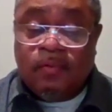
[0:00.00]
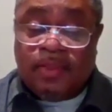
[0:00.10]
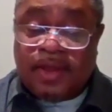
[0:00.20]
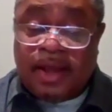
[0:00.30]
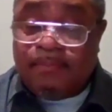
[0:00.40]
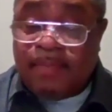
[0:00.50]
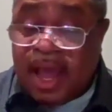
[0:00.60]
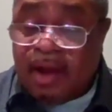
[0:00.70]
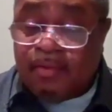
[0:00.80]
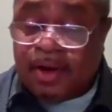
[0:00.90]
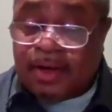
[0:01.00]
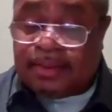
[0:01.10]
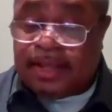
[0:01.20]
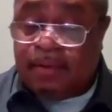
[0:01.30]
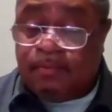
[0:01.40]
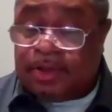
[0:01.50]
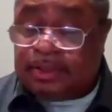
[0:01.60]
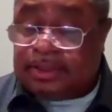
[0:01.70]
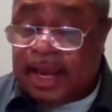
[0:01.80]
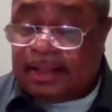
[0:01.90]
When they married, they
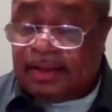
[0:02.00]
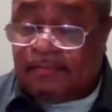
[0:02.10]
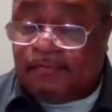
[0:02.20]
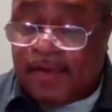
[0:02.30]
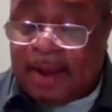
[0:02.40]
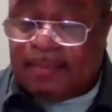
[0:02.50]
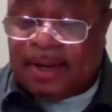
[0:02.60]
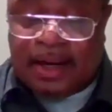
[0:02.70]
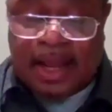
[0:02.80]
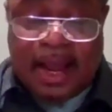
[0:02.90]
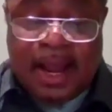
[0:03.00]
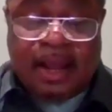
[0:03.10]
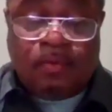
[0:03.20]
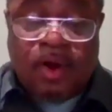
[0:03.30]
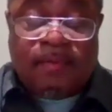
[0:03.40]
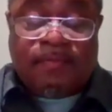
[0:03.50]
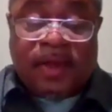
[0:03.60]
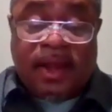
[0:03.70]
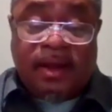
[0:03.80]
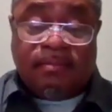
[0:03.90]
would take the family land with
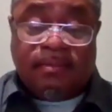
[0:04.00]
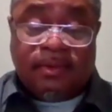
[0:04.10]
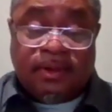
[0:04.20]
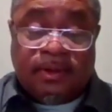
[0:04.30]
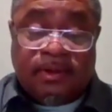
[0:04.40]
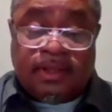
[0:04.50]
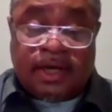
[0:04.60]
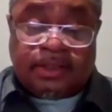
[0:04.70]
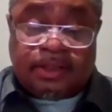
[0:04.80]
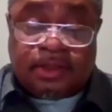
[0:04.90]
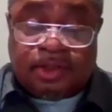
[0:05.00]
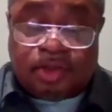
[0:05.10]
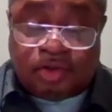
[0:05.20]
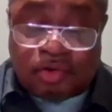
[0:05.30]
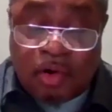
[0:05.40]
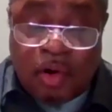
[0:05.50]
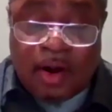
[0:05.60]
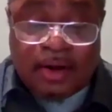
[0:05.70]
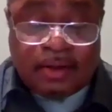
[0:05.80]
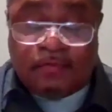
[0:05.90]
them, thus
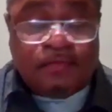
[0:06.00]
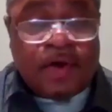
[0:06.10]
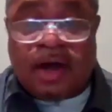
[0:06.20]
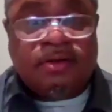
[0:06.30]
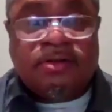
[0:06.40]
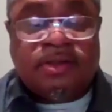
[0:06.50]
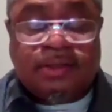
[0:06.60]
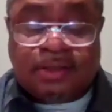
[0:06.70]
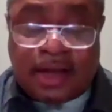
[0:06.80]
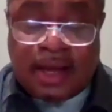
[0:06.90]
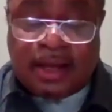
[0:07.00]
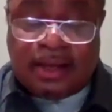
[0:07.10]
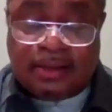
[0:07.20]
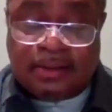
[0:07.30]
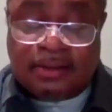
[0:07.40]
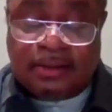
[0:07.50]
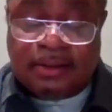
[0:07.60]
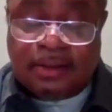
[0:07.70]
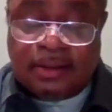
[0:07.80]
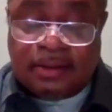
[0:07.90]
destroying the father's estate.
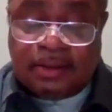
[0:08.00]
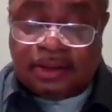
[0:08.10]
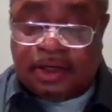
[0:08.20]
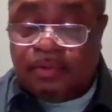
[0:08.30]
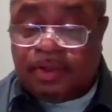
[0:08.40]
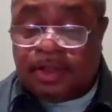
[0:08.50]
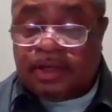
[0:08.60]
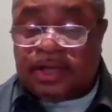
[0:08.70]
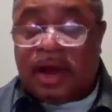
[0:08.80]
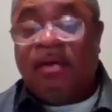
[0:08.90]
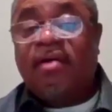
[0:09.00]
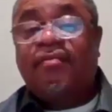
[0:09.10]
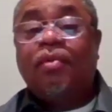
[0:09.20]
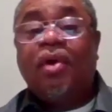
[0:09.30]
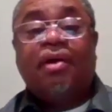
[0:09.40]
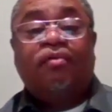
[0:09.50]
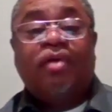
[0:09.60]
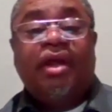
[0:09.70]
To deal with this, however, we're going to